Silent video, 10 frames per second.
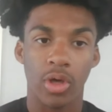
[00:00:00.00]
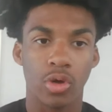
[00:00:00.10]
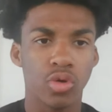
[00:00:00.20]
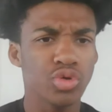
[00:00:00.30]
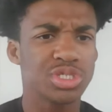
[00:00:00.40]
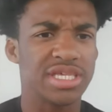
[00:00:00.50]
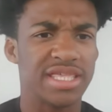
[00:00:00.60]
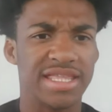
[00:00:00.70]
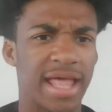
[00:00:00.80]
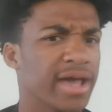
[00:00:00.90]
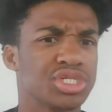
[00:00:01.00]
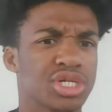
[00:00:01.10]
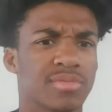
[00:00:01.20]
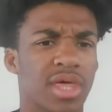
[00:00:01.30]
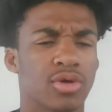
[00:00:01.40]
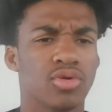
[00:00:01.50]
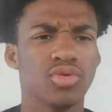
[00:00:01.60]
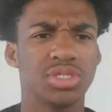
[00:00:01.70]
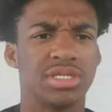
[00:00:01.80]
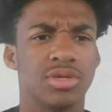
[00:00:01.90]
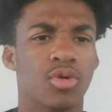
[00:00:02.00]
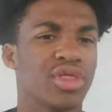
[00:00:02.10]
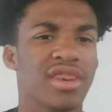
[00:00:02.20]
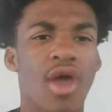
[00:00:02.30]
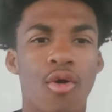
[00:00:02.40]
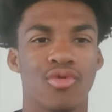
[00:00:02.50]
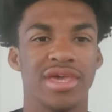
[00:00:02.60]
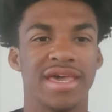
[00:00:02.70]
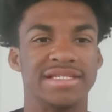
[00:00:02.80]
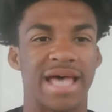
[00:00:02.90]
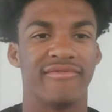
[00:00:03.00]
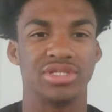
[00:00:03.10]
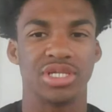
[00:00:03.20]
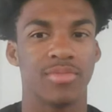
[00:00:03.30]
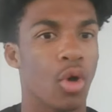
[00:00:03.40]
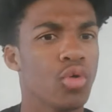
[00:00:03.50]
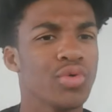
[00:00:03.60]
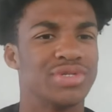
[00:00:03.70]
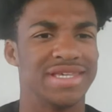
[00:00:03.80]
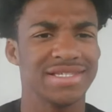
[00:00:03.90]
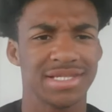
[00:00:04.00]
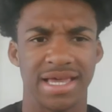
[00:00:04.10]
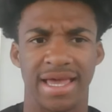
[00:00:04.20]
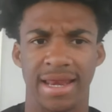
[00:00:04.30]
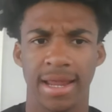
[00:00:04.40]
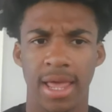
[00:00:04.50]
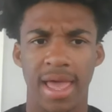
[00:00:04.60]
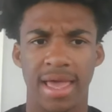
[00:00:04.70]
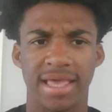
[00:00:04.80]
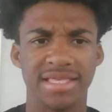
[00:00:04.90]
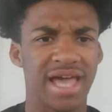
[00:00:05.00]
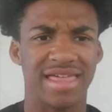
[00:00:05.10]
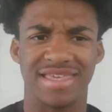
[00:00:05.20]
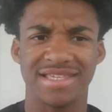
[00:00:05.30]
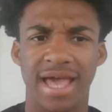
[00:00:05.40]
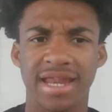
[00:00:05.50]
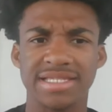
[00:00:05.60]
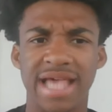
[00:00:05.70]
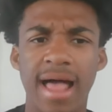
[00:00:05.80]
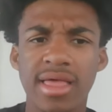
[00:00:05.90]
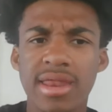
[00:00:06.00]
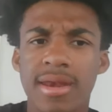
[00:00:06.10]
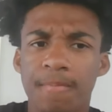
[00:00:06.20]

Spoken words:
who's the Nuggets are going to be like, who's, or they know who he is, obviously, but who is this kid? He's got this kind of talent.